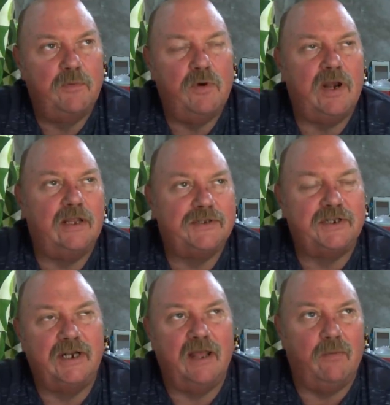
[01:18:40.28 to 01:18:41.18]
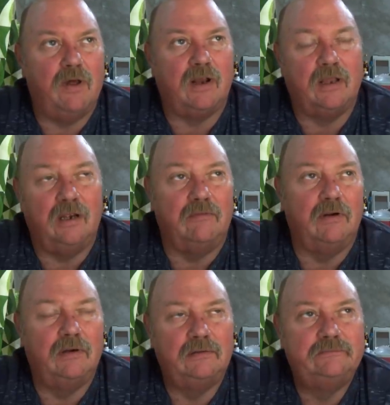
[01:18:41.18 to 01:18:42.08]
What else did I want to
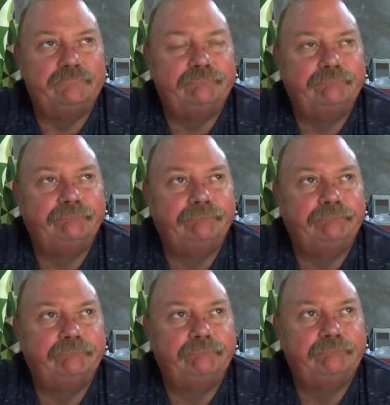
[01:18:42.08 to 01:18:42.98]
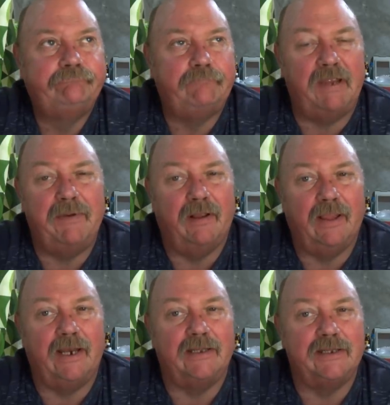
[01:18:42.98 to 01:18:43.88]
cover? Maybe
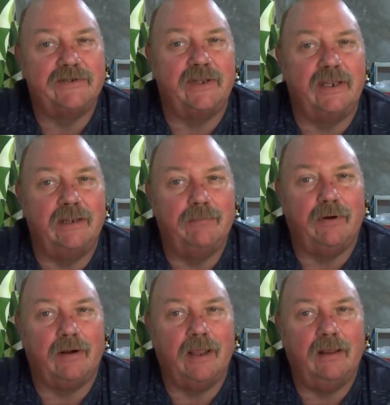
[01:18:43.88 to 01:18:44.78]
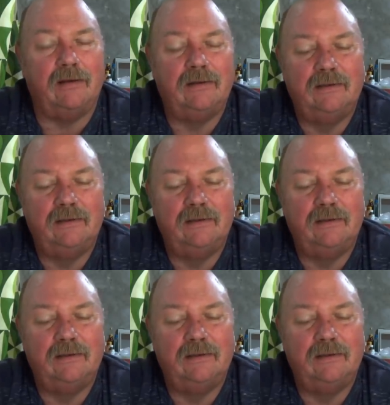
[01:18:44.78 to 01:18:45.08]
I'll edit this thinking part out.